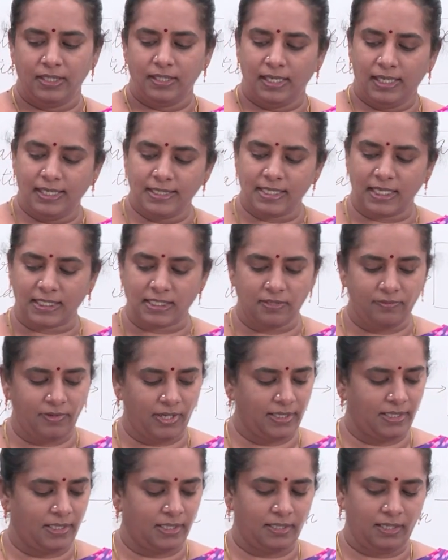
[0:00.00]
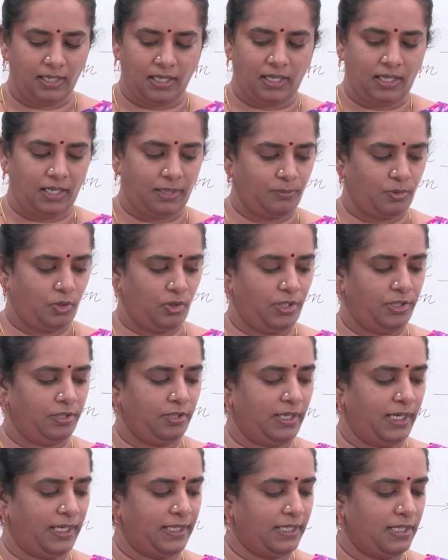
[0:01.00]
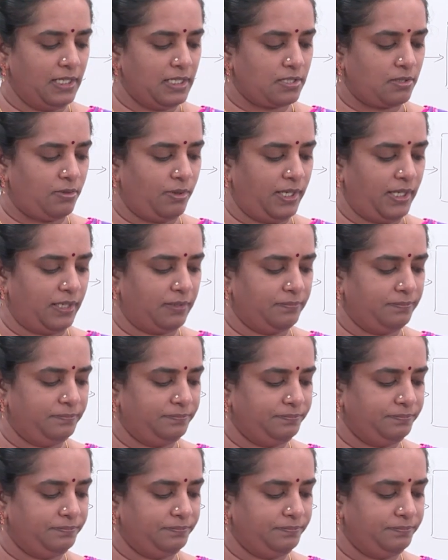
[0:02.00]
in such a way that I am going to get a square.